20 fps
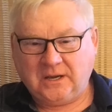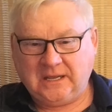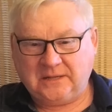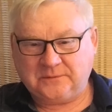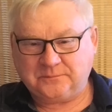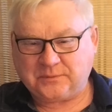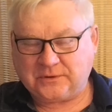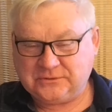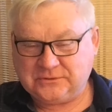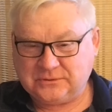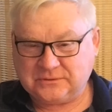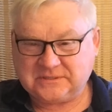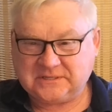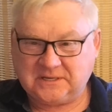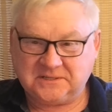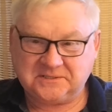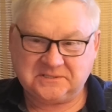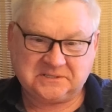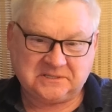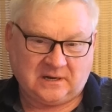and
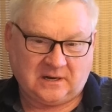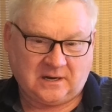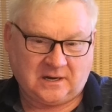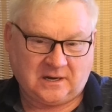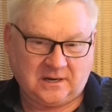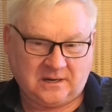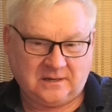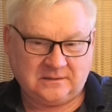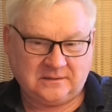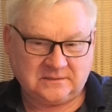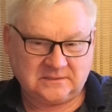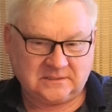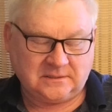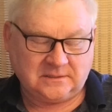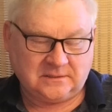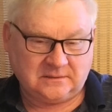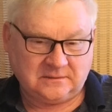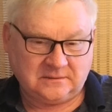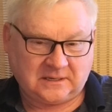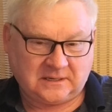produces
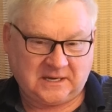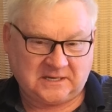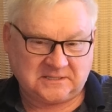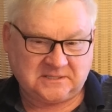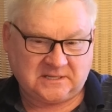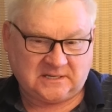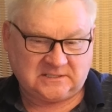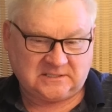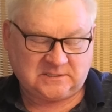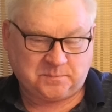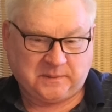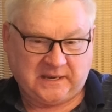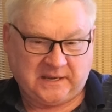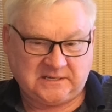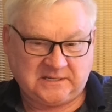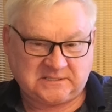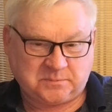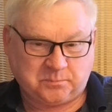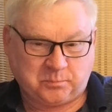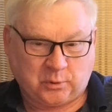has the
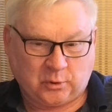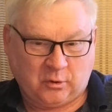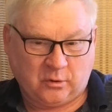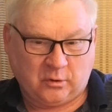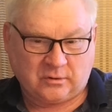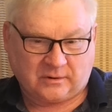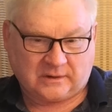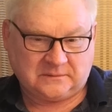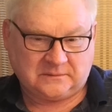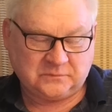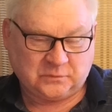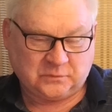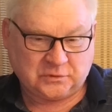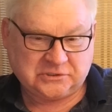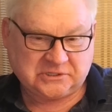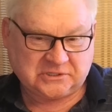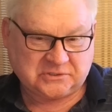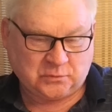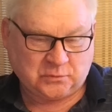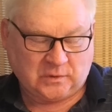space program,
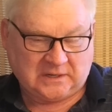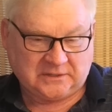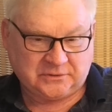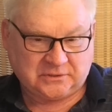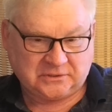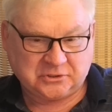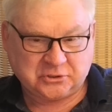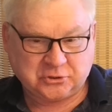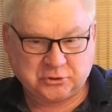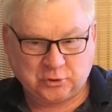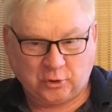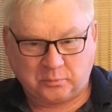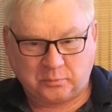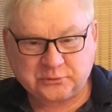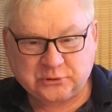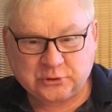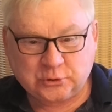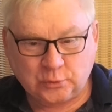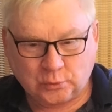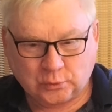which is one of the
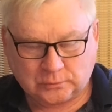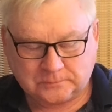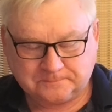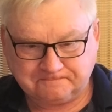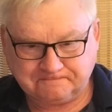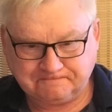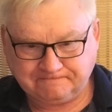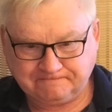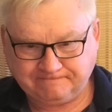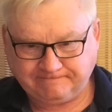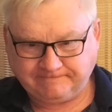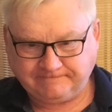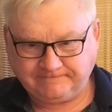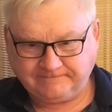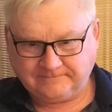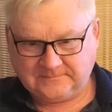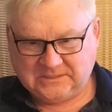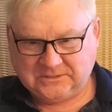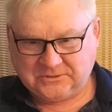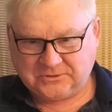top two
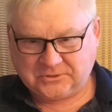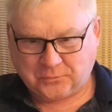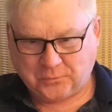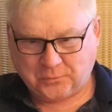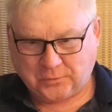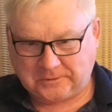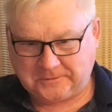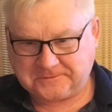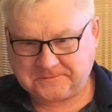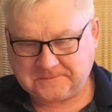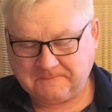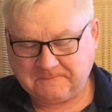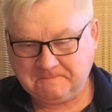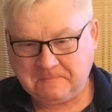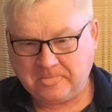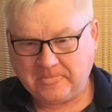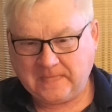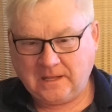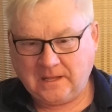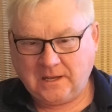in the world.
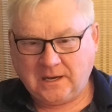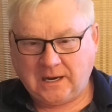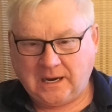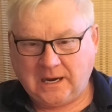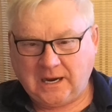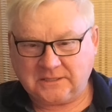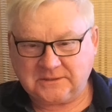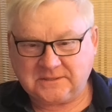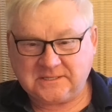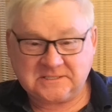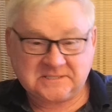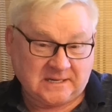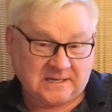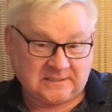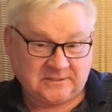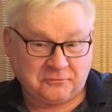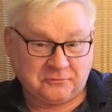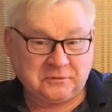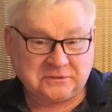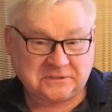This
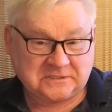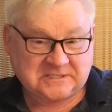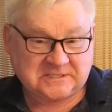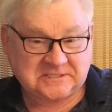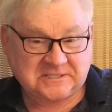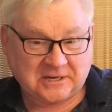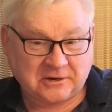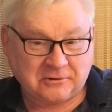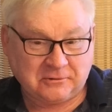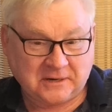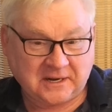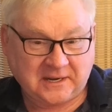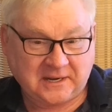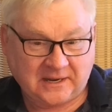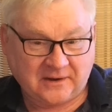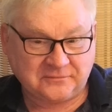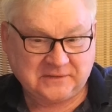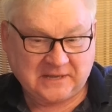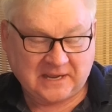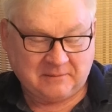country will necessarily
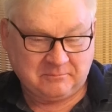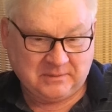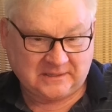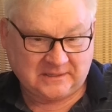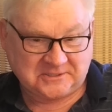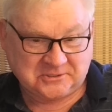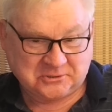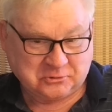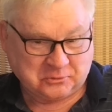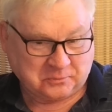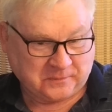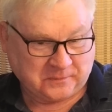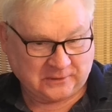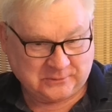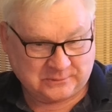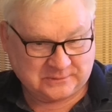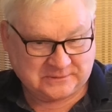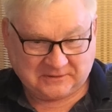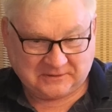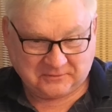have the ability to
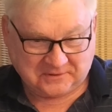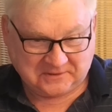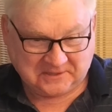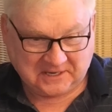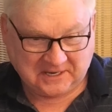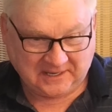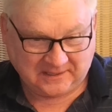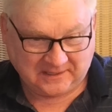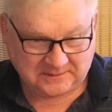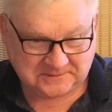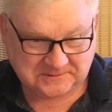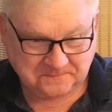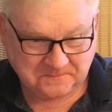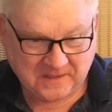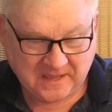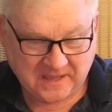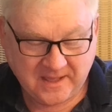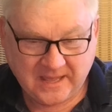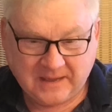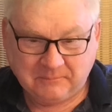produce everything else.
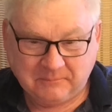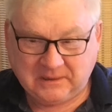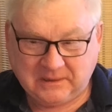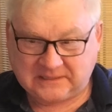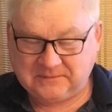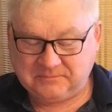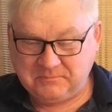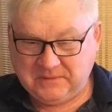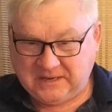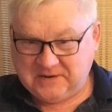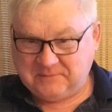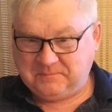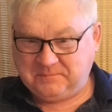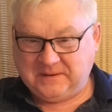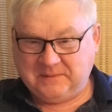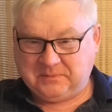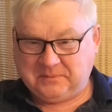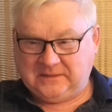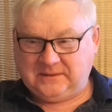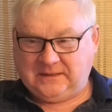But many
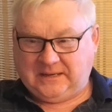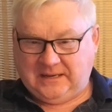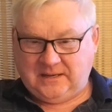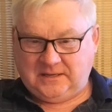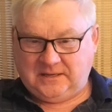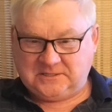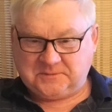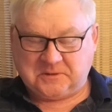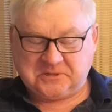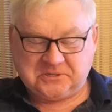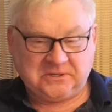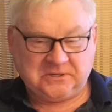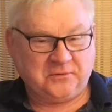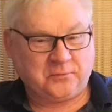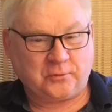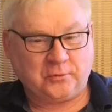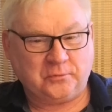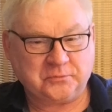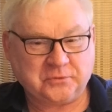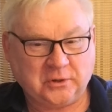people, especially
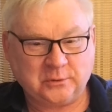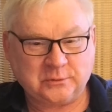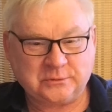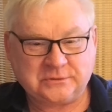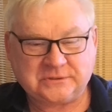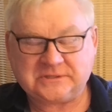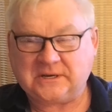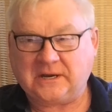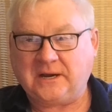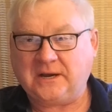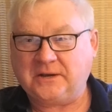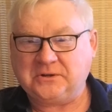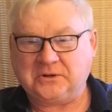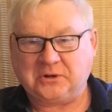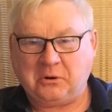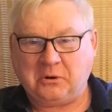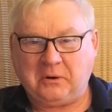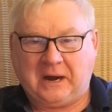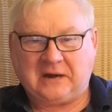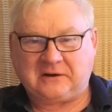from those,
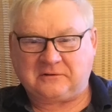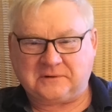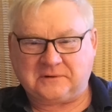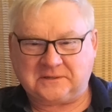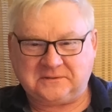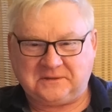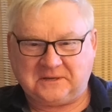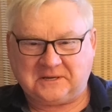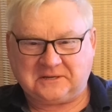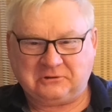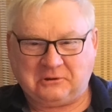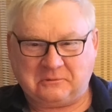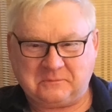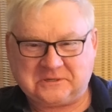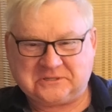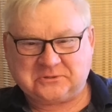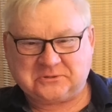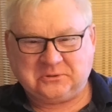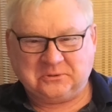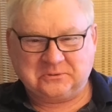Harvard
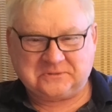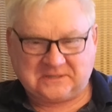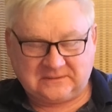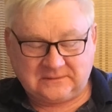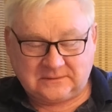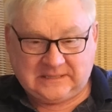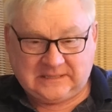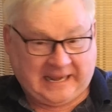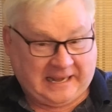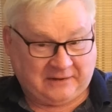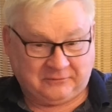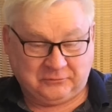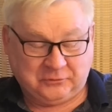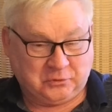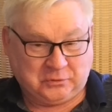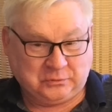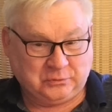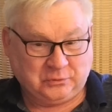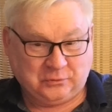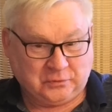economic schools, and they have
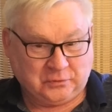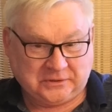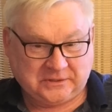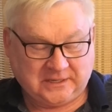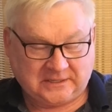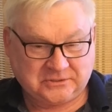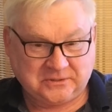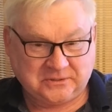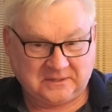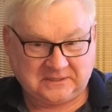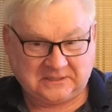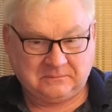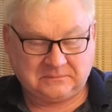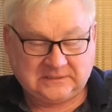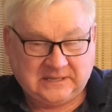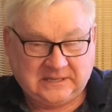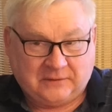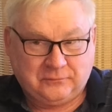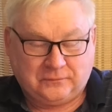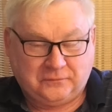no clue what they're talking
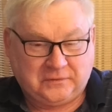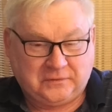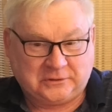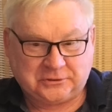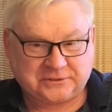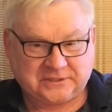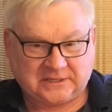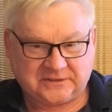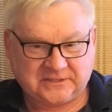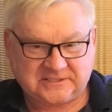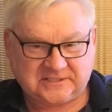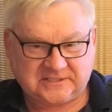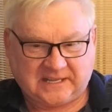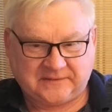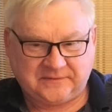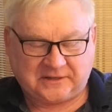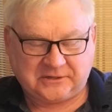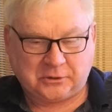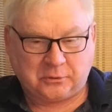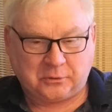about. They will not
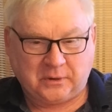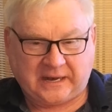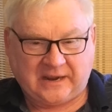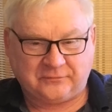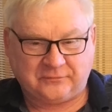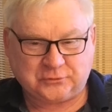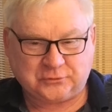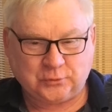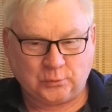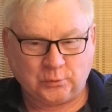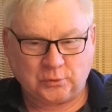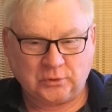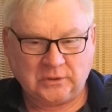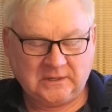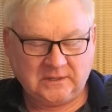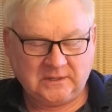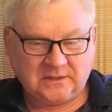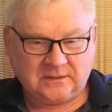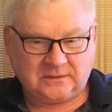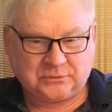understand. They don't have to
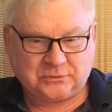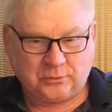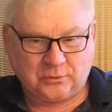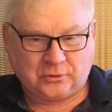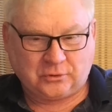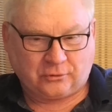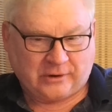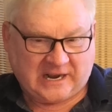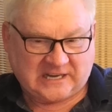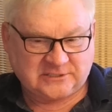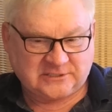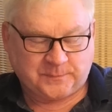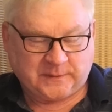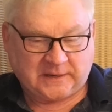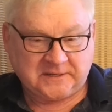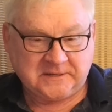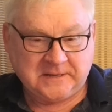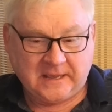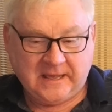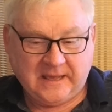grasp
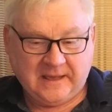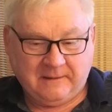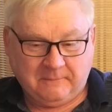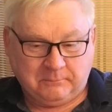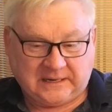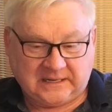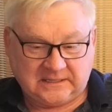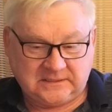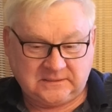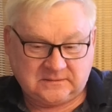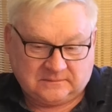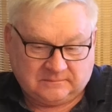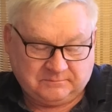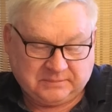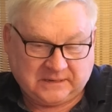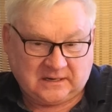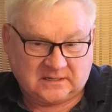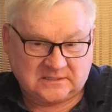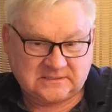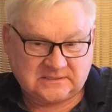it. But
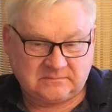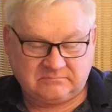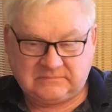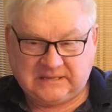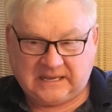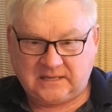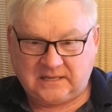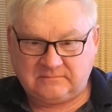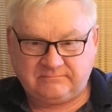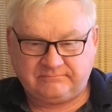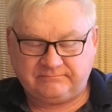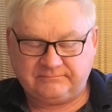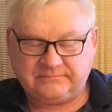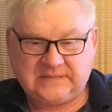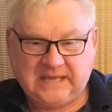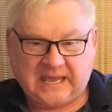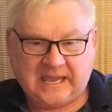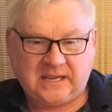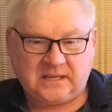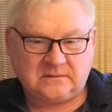because they
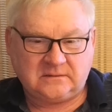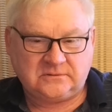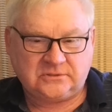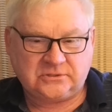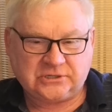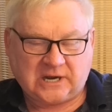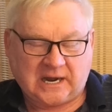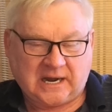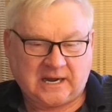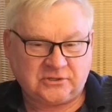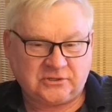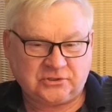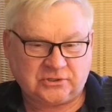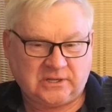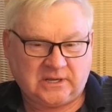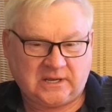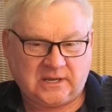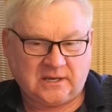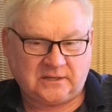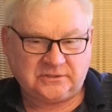judge
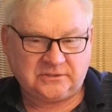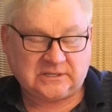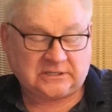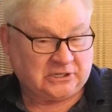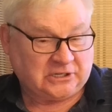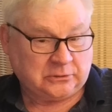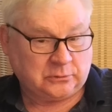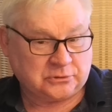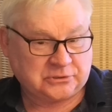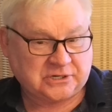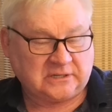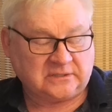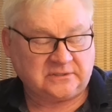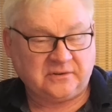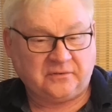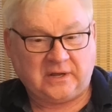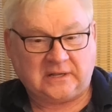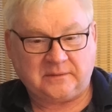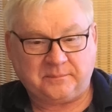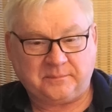the technological
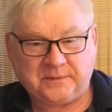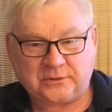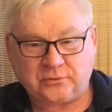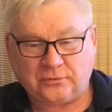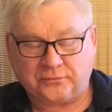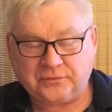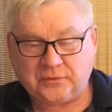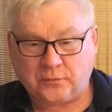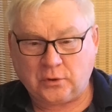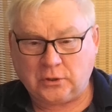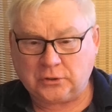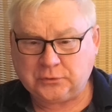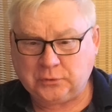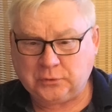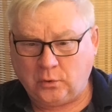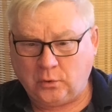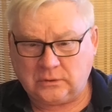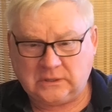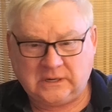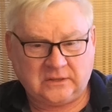development of the world
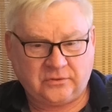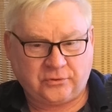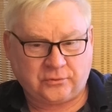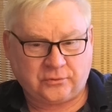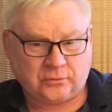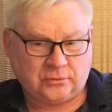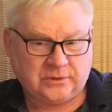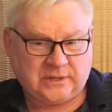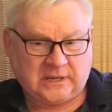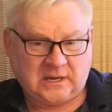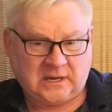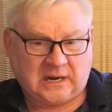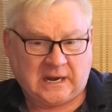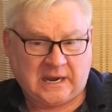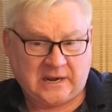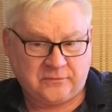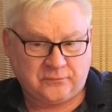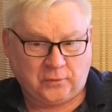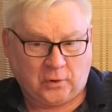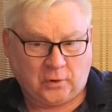only through their
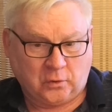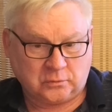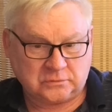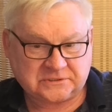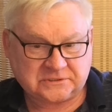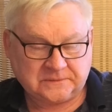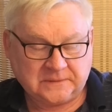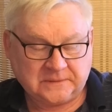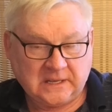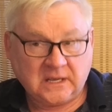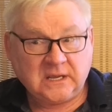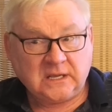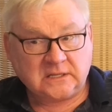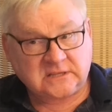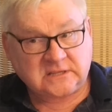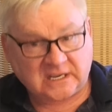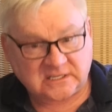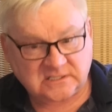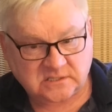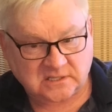iPhones,
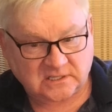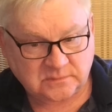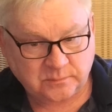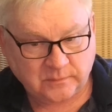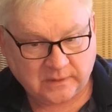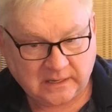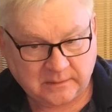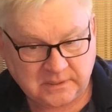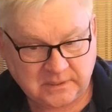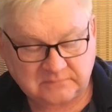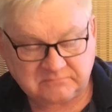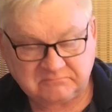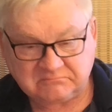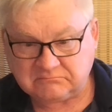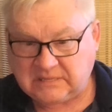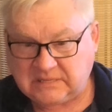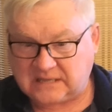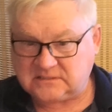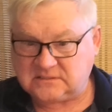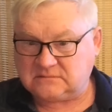Teslas maybe.
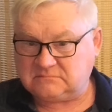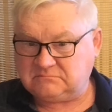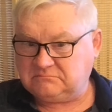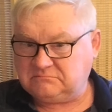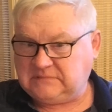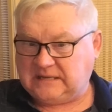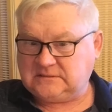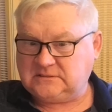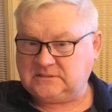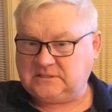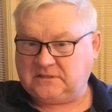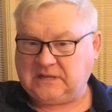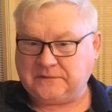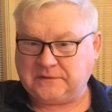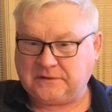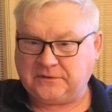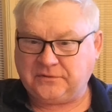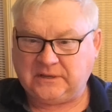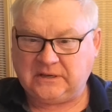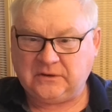That's
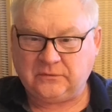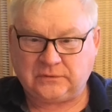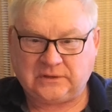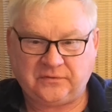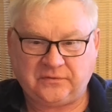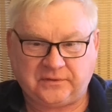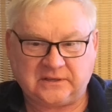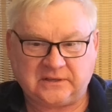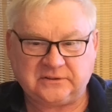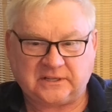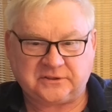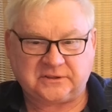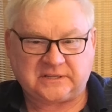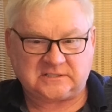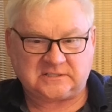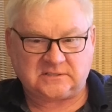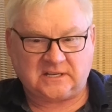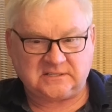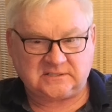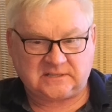another thing. They think that
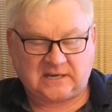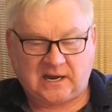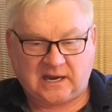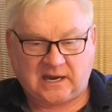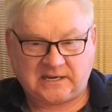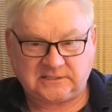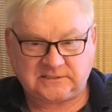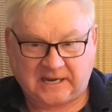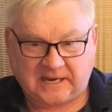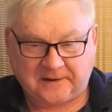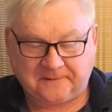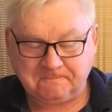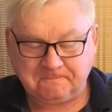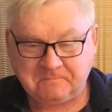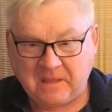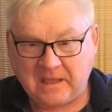Tesla is a high tech.